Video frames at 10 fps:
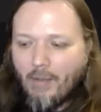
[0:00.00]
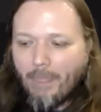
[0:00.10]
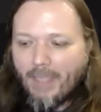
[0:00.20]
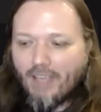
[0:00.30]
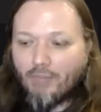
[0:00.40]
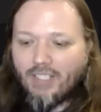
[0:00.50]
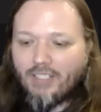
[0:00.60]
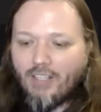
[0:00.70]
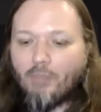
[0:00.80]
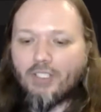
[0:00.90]
if we
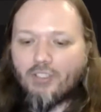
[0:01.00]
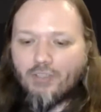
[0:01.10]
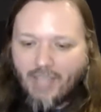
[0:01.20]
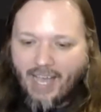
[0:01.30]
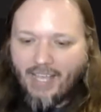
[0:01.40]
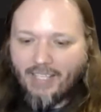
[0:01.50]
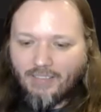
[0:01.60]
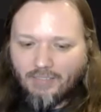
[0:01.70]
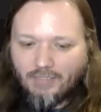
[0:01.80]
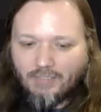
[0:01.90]
accomplish that,
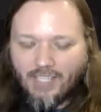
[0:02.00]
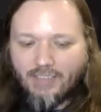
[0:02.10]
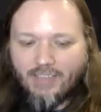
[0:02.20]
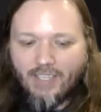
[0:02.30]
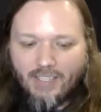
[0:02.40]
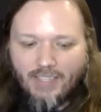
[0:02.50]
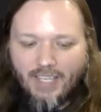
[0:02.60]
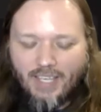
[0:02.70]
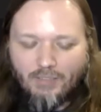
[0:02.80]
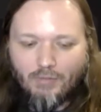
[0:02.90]
I think
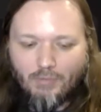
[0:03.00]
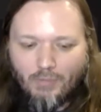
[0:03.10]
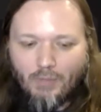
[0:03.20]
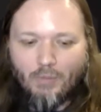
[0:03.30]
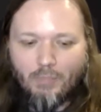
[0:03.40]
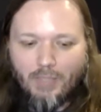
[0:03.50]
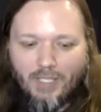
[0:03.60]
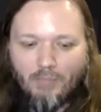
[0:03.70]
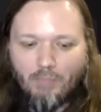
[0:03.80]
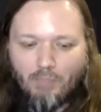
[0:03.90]
that we will
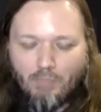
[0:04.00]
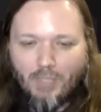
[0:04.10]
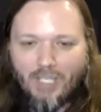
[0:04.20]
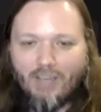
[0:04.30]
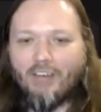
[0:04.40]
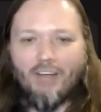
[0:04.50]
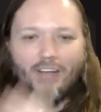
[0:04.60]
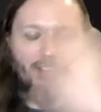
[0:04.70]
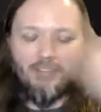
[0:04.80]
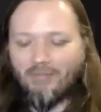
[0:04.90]
be beyond
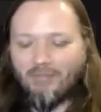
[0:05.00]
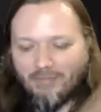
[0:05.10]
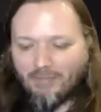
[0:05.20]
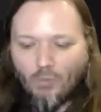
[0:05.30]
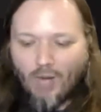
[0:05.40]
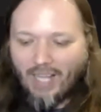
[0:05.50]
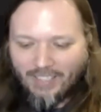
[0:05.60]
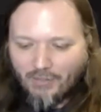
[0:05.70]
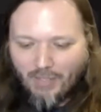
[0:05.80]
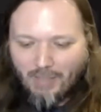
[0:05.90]
our
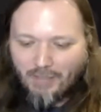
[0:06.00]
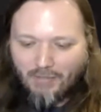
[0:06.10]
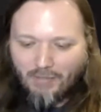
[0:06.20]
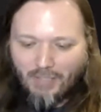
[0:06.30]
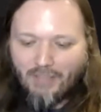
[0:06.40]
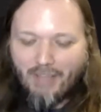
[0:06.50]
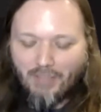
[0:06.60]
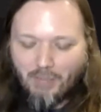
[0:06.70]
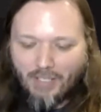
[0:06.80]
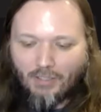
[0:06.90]
wildest dreams of
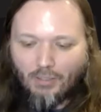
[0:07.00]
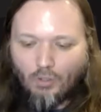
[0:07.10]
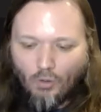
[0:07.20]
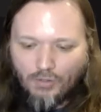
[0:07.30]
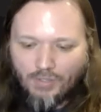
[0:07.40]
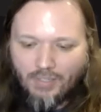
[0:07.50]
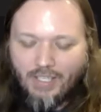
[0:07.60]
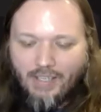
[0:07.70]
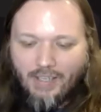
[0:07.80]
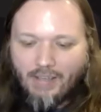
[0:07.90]
having met our goals.
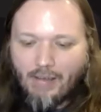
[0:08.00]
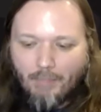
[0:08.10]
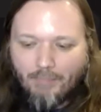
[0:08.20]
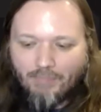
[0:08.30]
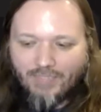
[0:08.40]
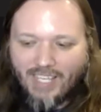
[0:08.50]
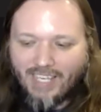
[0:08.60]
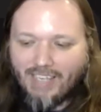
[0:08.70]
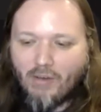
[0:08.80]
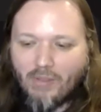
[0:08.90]
And I
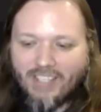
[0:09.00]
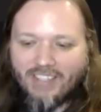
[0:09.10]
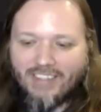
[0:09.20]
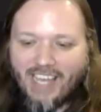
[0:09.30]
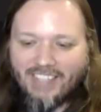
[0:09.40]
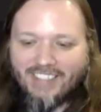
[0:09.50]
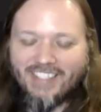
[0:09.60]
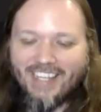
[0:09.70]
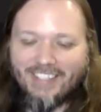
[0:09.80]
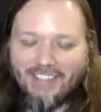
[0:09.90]
know that that
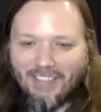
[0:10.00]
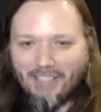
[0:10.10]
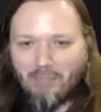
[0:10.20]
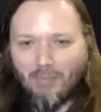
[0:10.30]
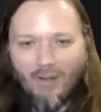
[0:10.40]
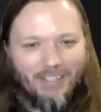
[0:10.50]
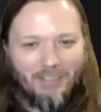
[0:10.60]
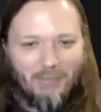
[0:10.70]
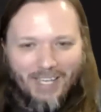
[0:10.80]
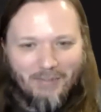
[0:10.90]
doesn't answer like
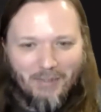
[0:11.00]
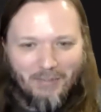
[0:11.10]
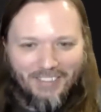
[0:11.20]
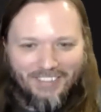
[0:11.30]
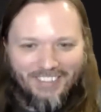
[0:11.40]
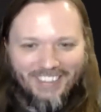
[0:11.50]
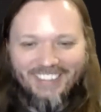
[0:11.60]
product wise where we're going.